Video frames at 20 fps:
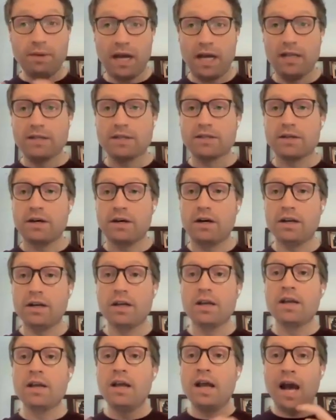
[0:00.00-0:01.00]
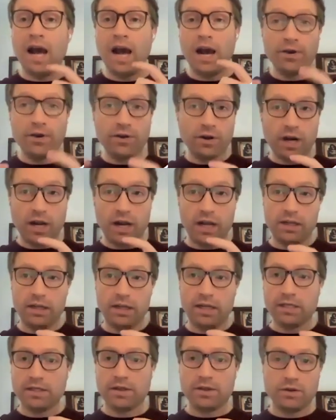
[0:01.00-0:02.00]
depends on how you're
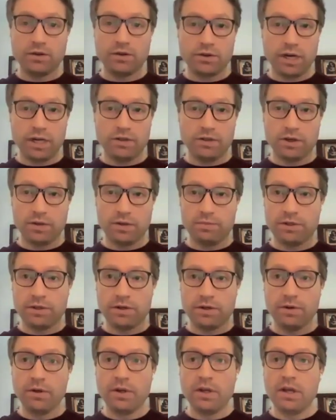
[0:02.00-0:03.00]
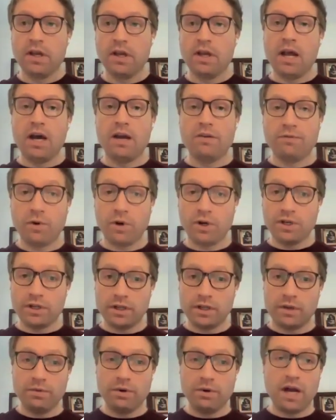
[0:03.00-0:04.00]
analyzing those transcripts, though.
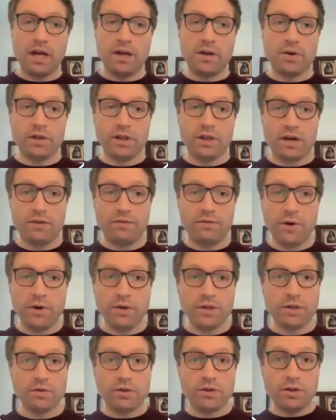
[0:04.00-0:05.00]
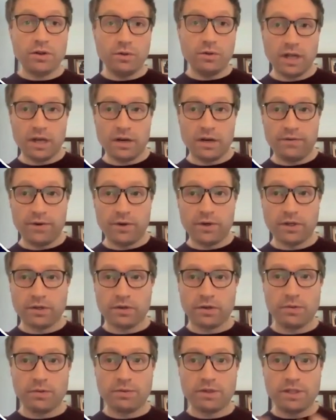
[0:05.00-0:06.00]
Unfortunately, I know a lot of folks who do a lot of focus
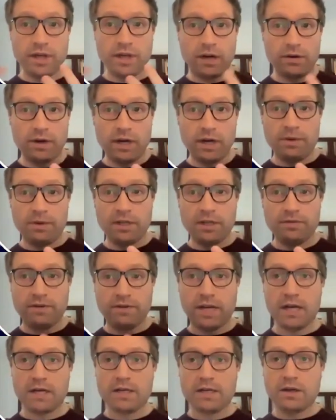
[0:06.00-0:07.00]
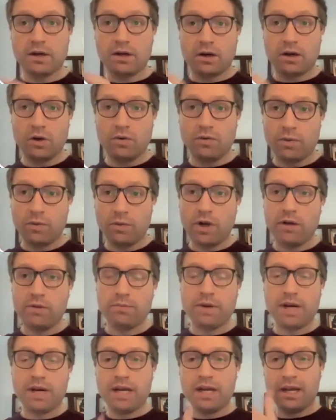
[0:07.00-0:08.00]
groups, generate a bunch of text, are
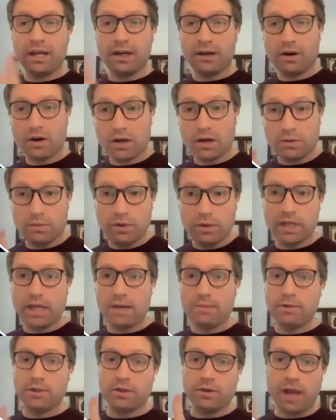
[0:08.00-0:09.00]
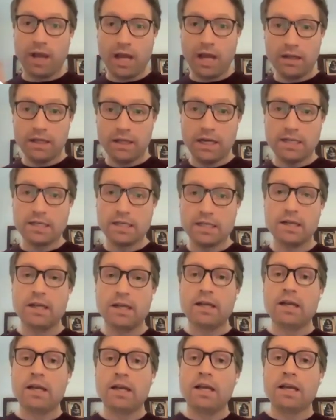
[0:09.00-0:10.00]
overwhelmed by it, and aren't really able to analyze it
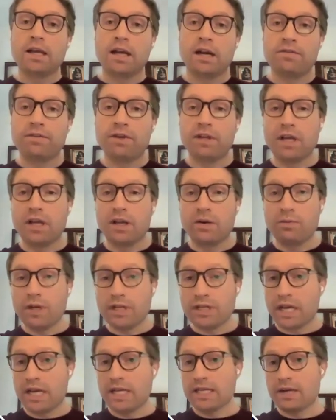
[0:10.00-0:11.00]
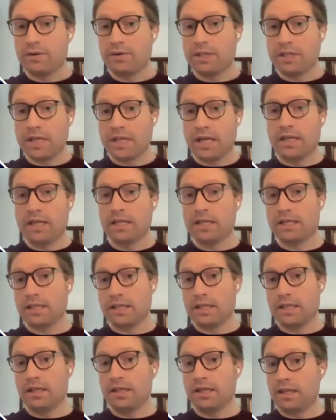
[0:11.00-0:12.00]
carefully, in which case I would say
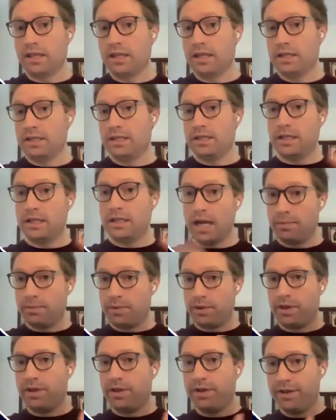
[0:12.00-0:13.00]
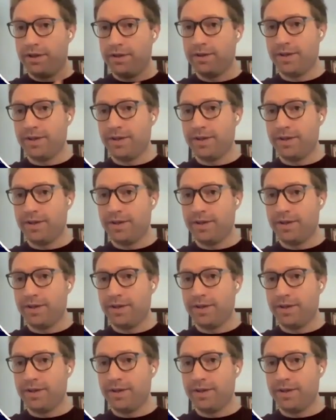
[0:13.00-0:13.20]
this depth